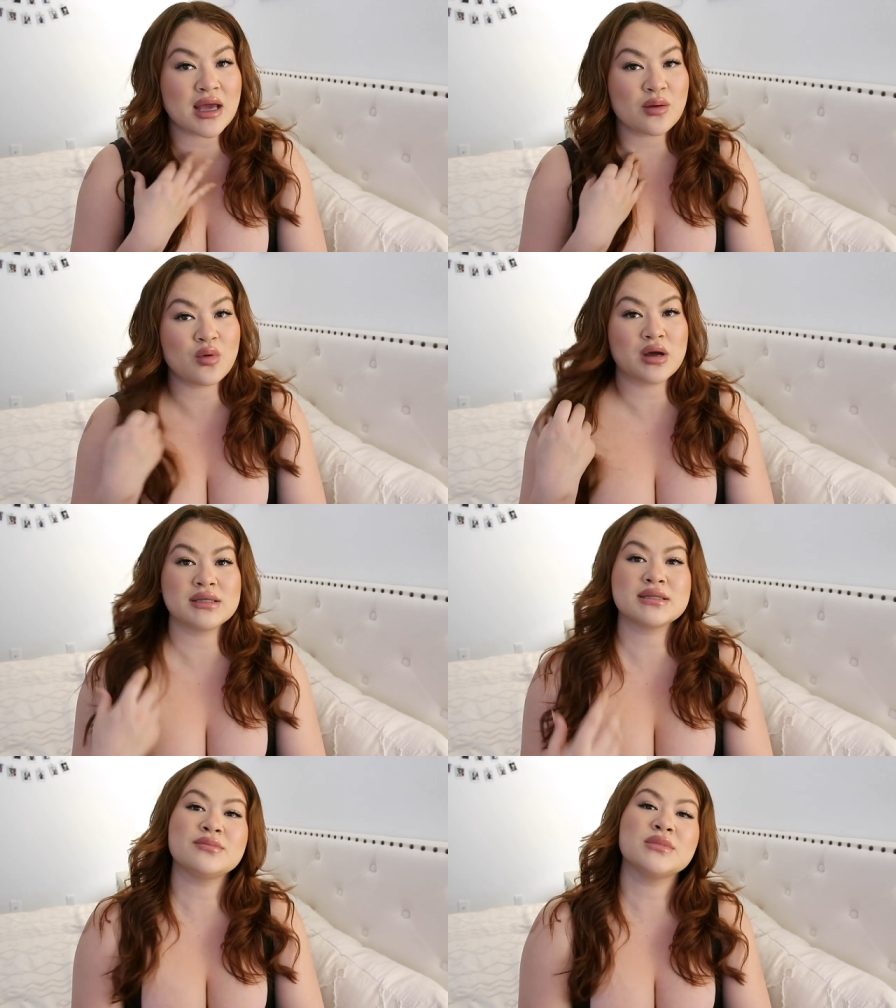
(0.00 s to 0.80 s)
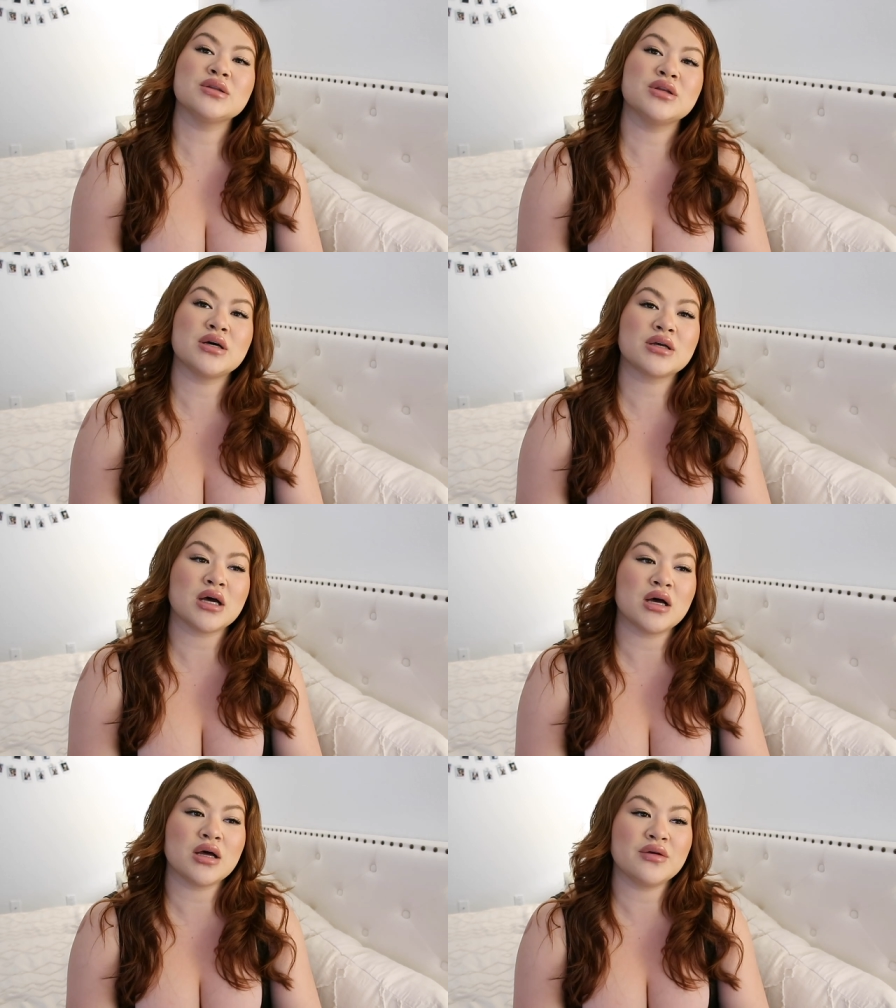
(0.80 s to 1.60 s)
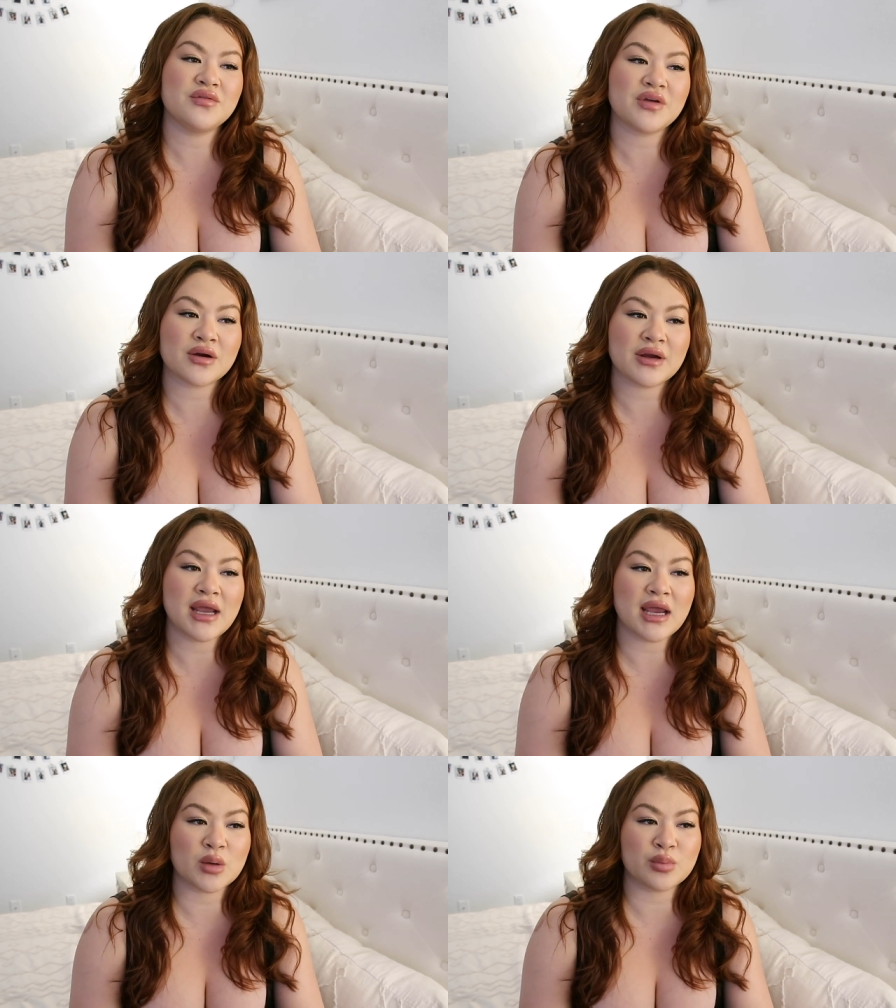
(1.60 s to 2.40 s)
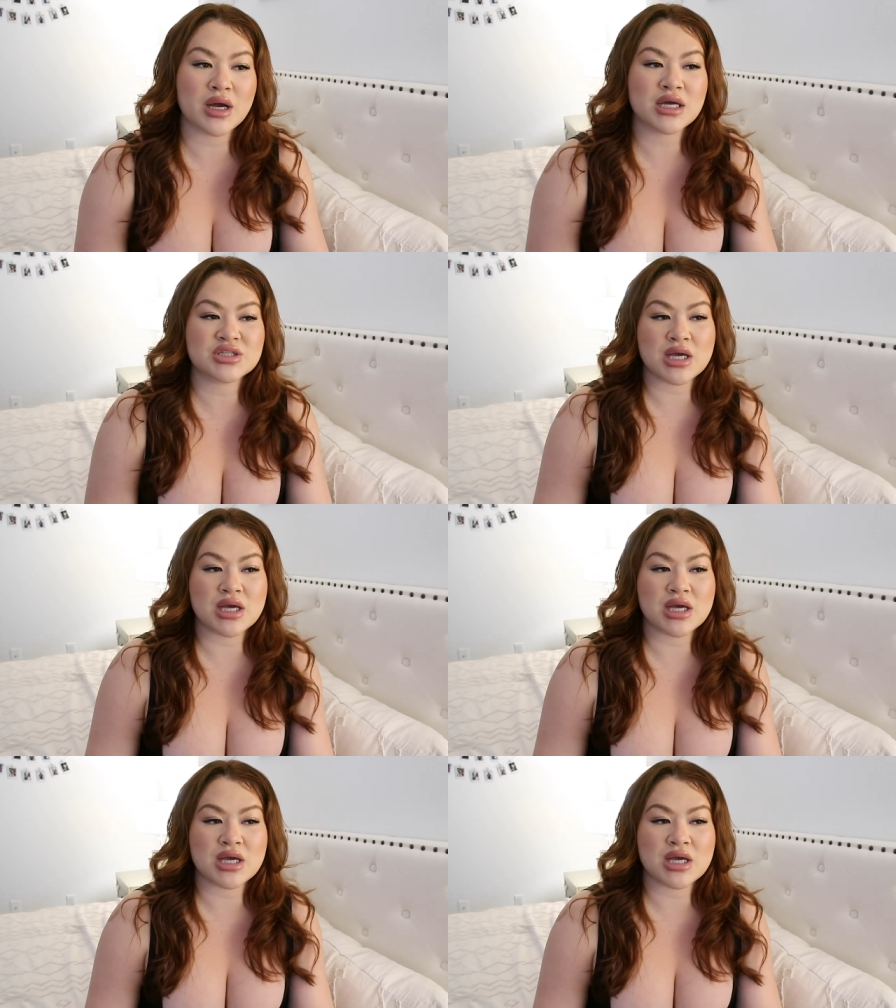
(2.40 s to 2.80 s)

I want them to look very airbrushed.